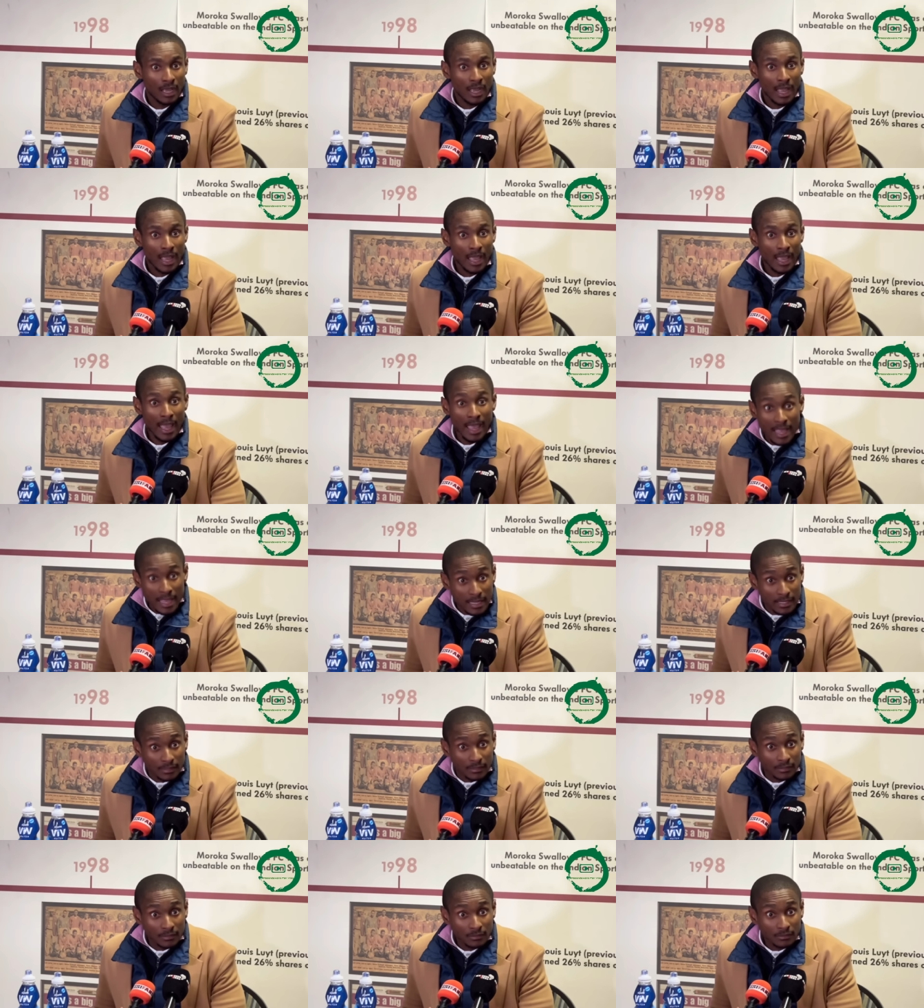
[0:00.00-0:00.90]

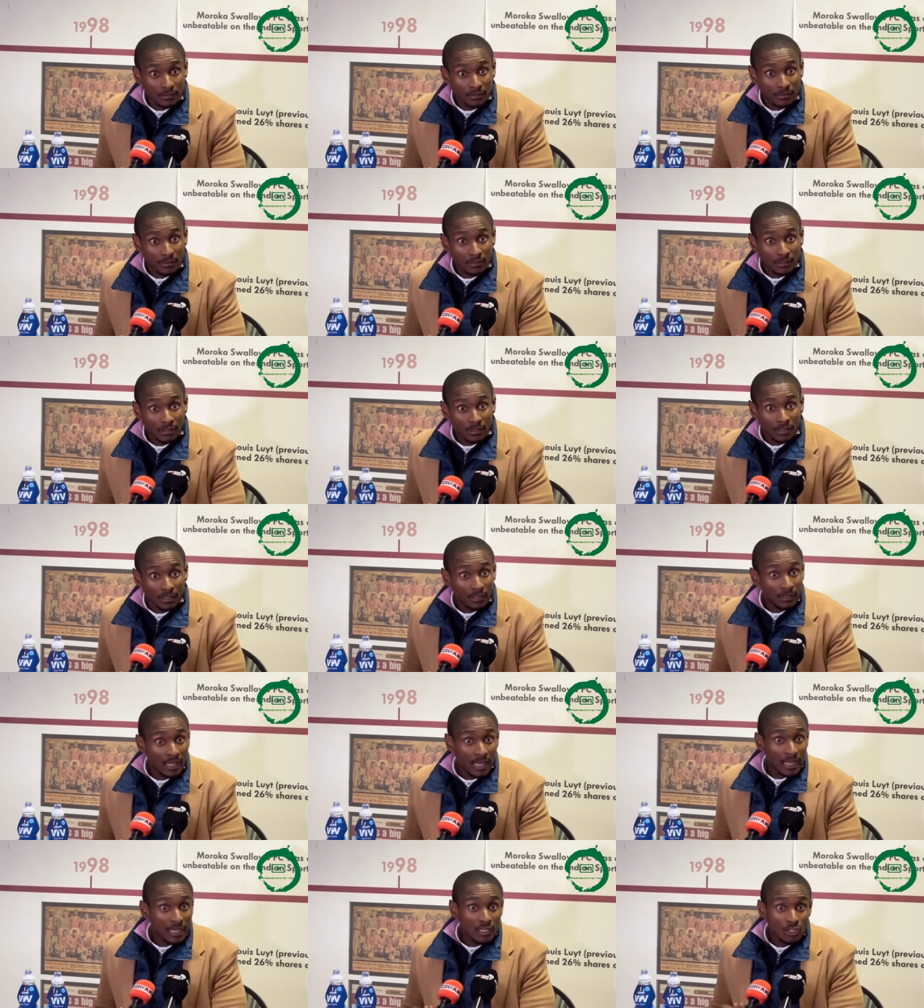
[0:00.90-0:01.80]
hey,
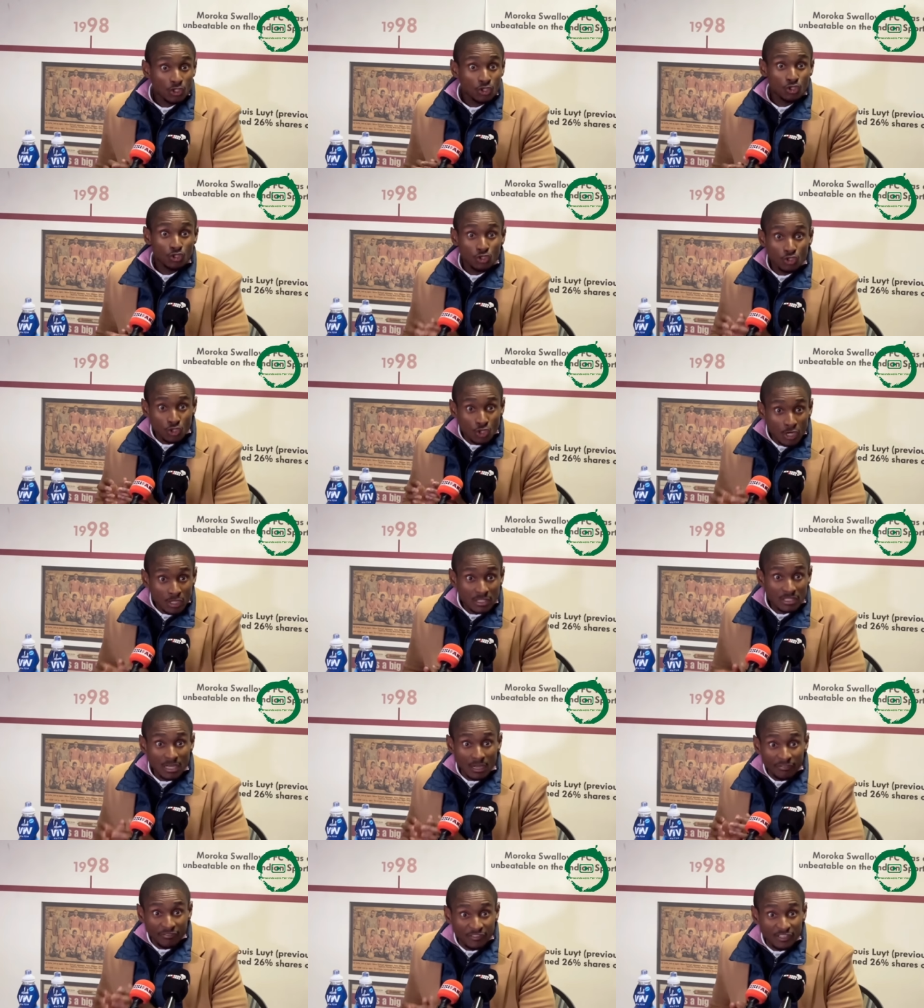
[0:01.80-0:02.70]
there is not
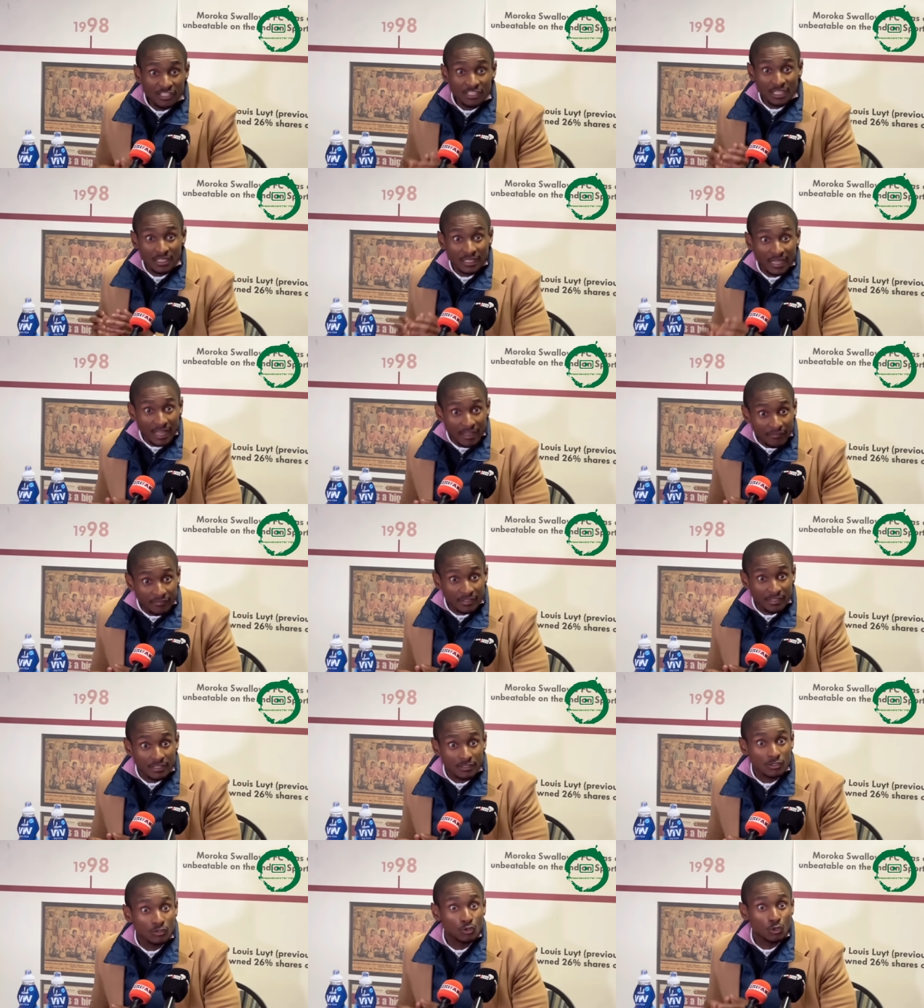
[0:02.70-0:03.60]
sufficient
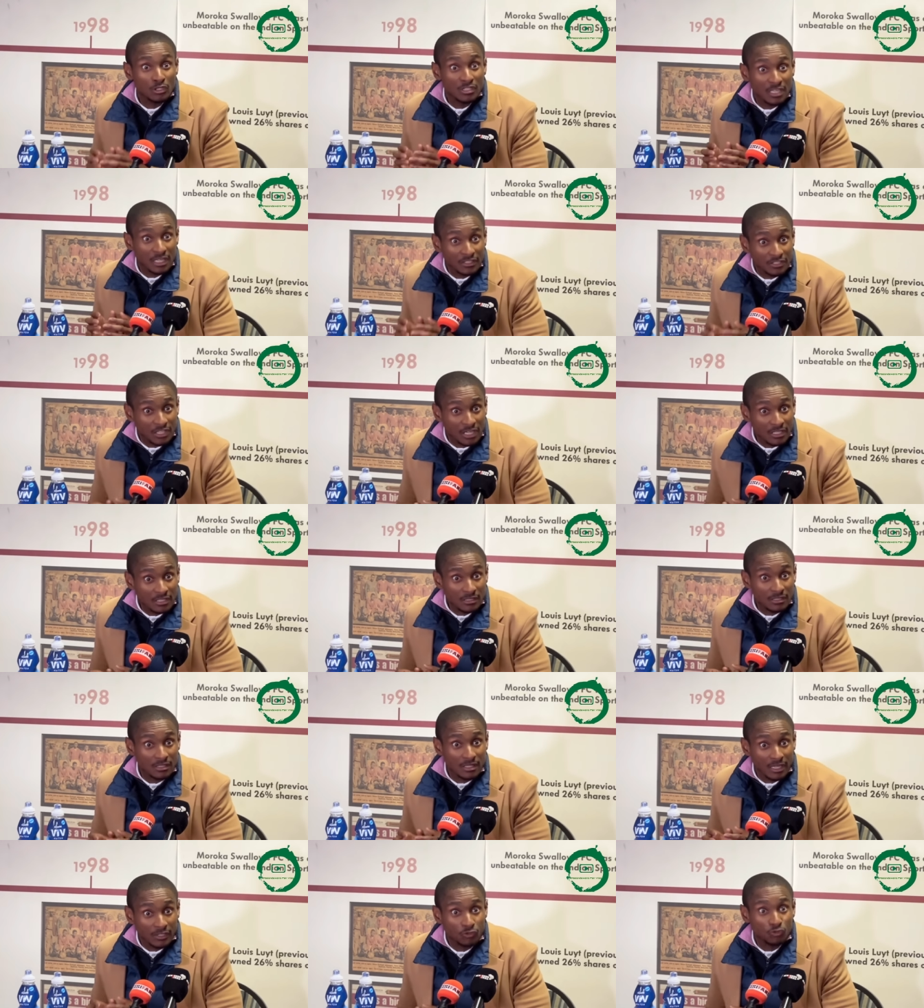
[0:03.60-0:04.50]
evidence to
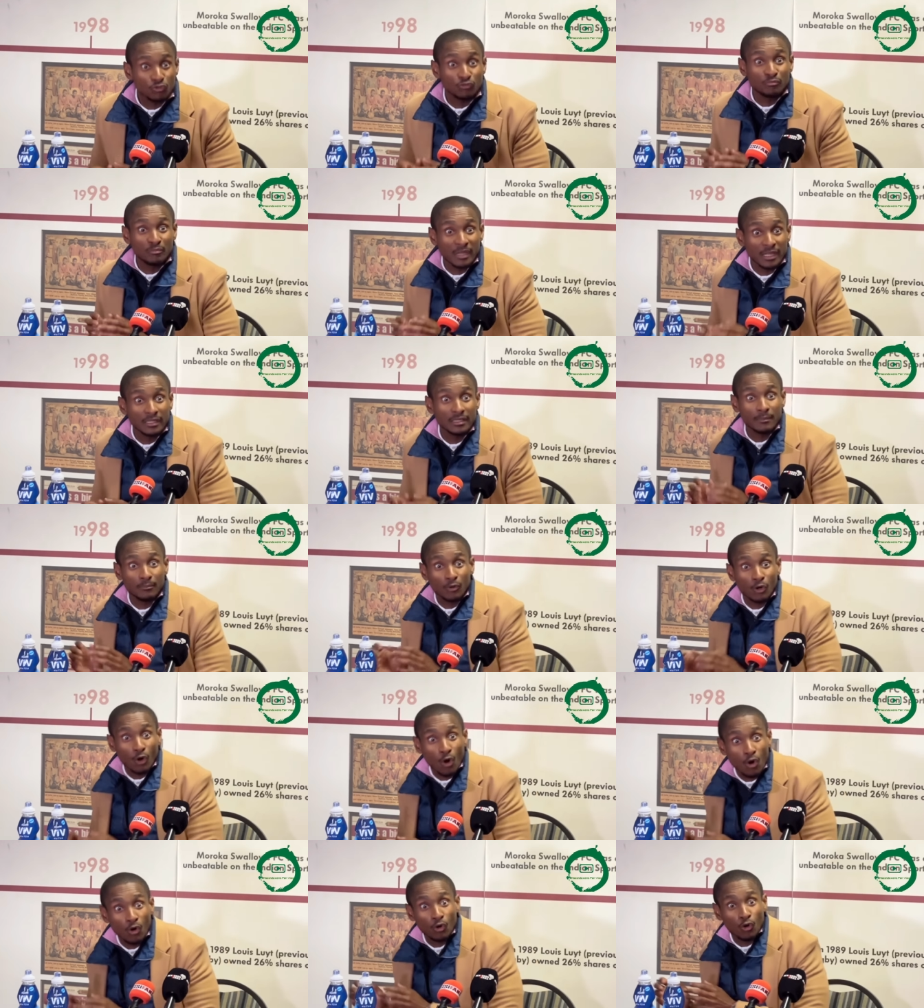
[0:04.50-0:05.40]
suggest that you've made a
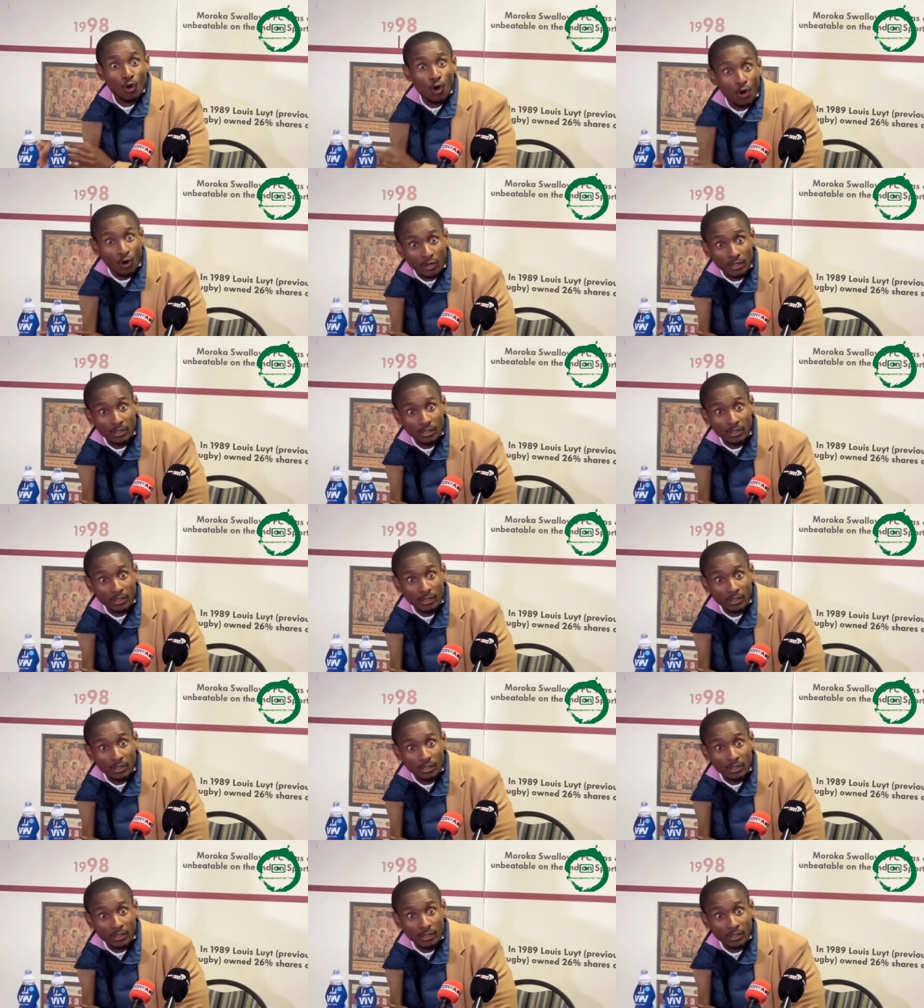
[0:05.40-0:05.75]
wrong call.